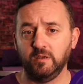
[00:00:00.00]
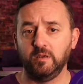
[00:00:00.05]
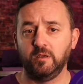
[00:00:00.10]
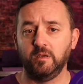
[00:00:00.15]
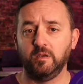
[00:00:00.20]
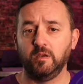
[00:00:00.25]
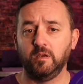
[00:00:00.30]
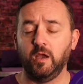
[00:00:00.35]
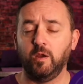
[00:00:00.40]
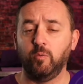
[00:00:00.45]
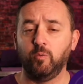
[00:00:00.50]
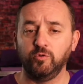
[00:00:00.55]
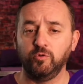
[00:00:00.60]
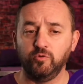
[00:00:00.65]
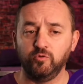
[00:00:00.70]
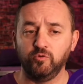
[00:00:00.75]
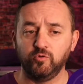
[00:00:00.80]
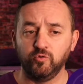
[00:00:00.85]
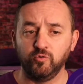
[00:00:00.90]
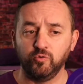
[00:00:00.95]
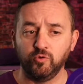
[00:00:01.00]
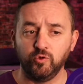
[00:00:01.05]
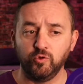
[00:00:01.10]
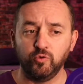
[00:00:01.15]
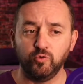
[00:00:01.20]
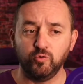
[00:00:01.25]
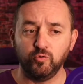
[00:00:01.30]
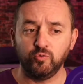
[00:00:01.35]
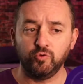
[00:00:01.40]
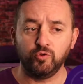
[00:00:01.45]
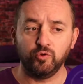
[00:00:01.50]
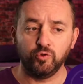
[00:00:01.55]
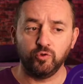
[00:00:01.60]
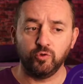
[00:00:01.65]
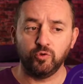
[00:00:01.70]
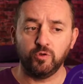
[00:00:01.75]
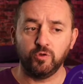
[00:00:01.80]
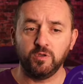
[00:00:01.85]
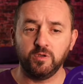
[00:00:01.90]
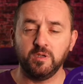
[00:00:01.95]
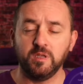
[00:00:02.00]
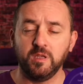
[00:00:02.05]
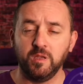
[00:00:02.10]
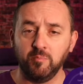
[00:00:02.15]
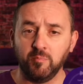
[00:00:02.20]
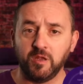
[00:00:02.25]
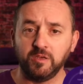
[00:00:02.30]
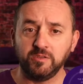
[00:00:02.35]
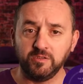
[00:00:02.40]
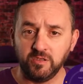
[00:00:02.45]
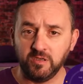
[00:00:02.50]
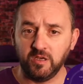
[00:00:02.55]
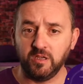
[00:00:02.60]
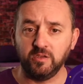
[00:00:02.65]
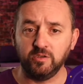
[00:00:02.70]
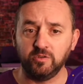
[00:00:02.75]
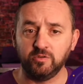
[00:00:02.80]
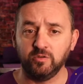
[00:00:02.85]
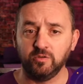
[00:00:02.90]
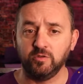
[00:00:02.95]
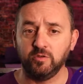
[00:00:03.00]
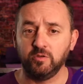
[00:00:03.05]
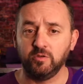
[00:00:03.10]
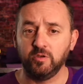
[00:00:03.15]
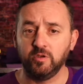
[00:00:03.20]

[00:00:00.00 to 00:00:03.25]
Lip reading: I want you to use your imagination